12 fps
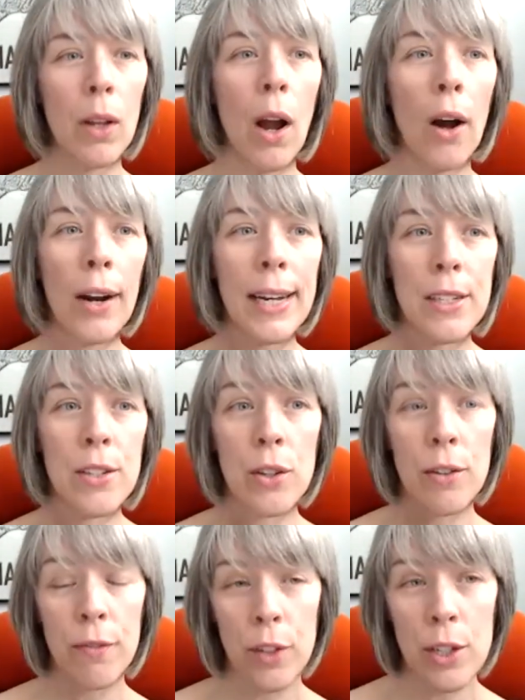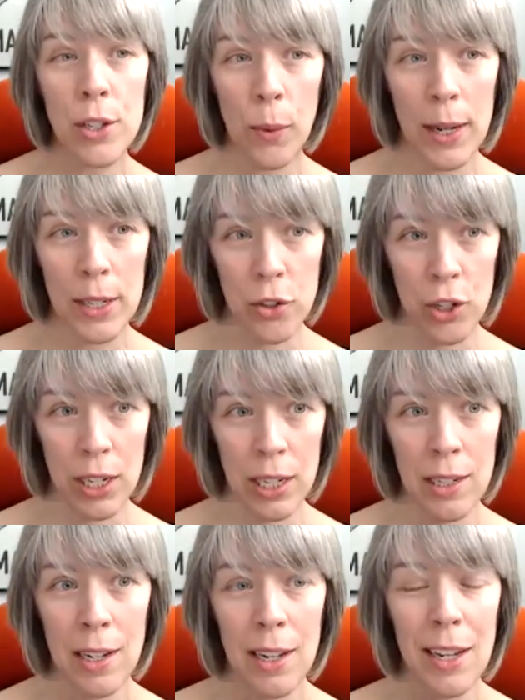All right, so the first
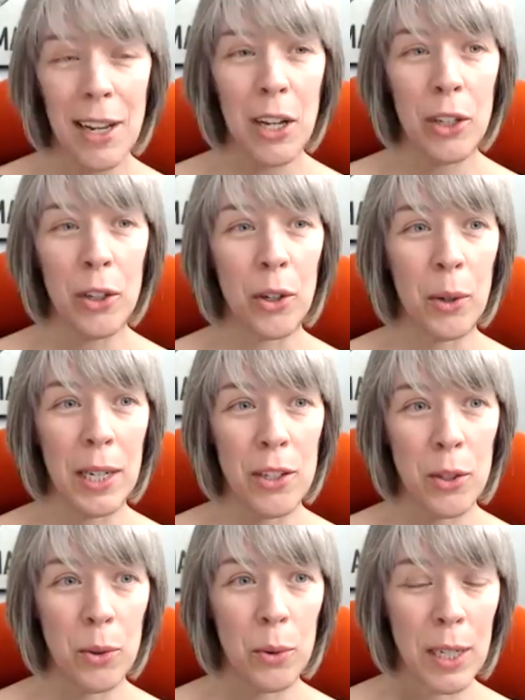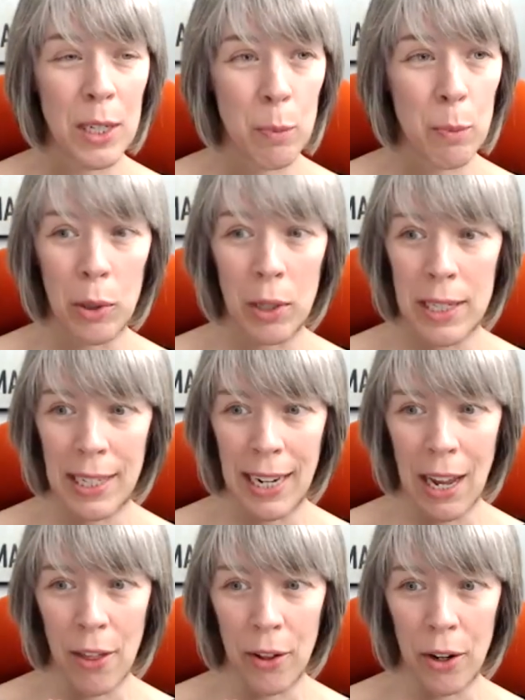question you're going to explore
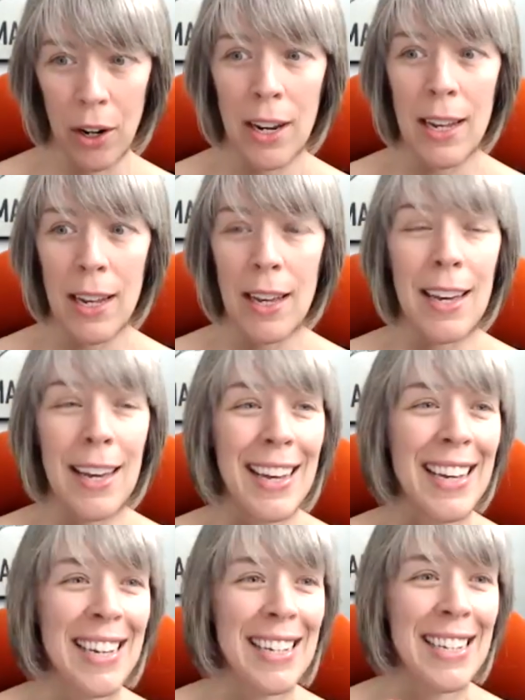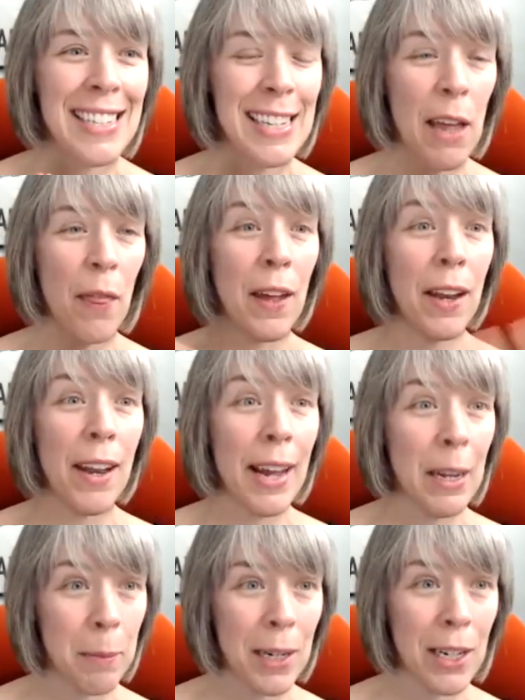together is the
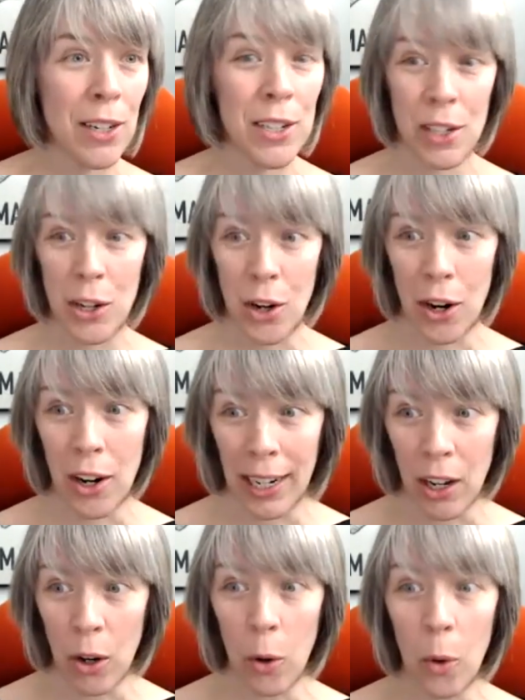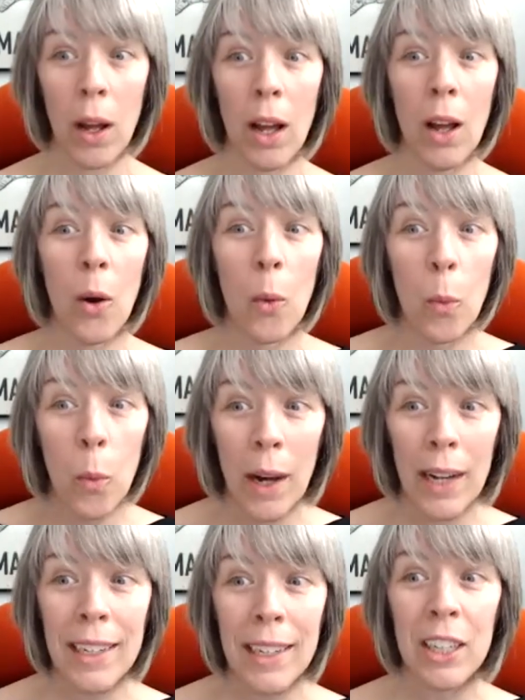nightmare scenario
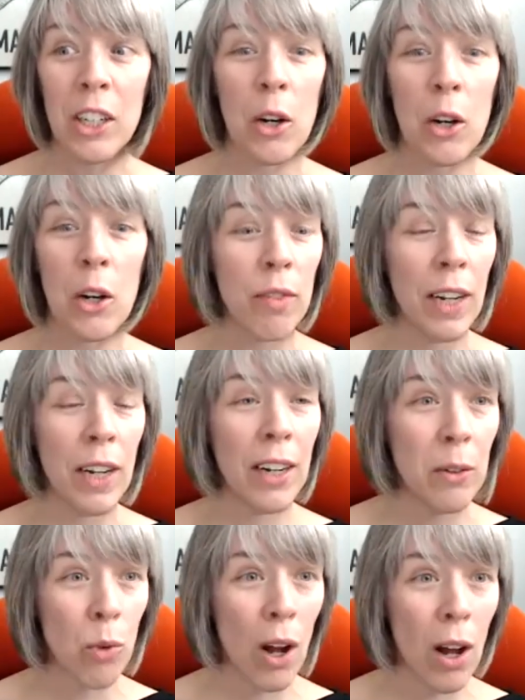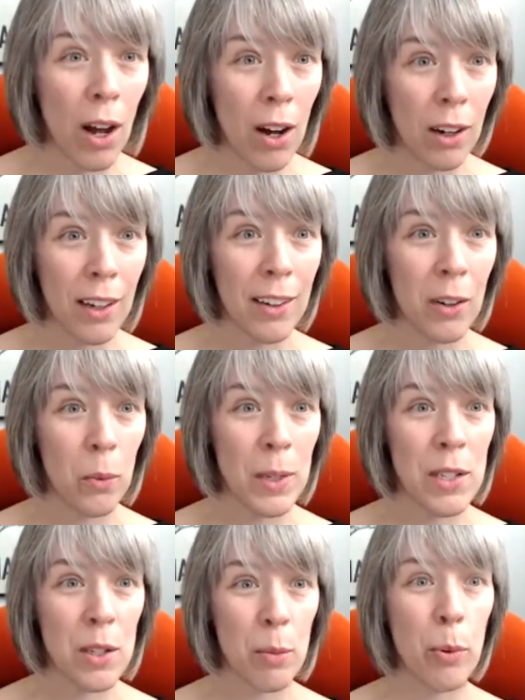what could go very wrong
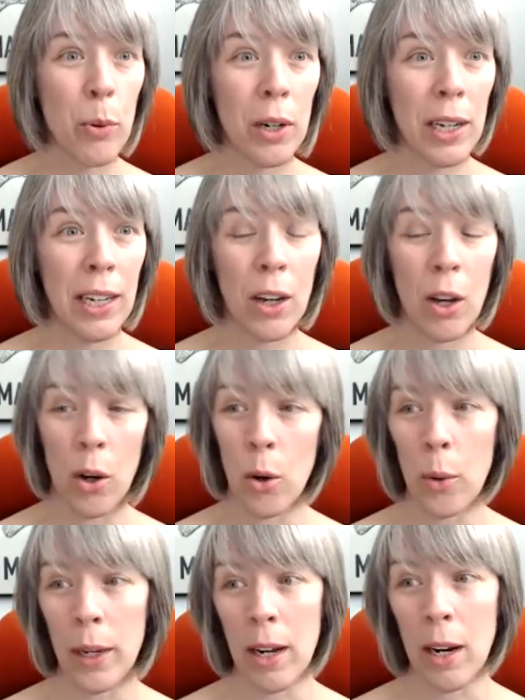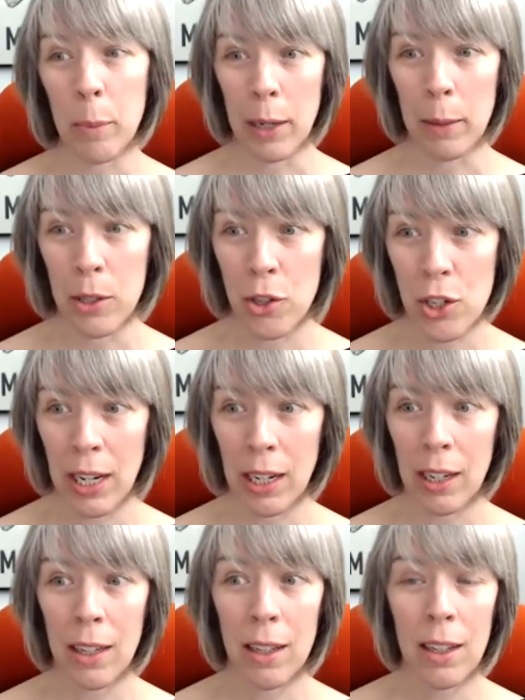when supporting OER
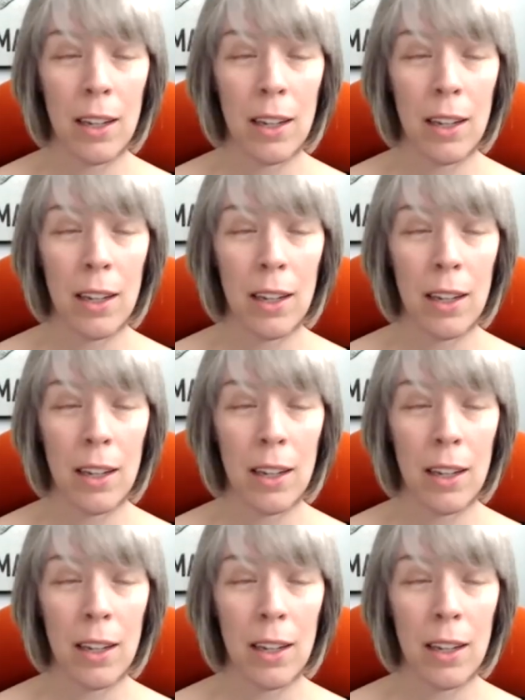publishing?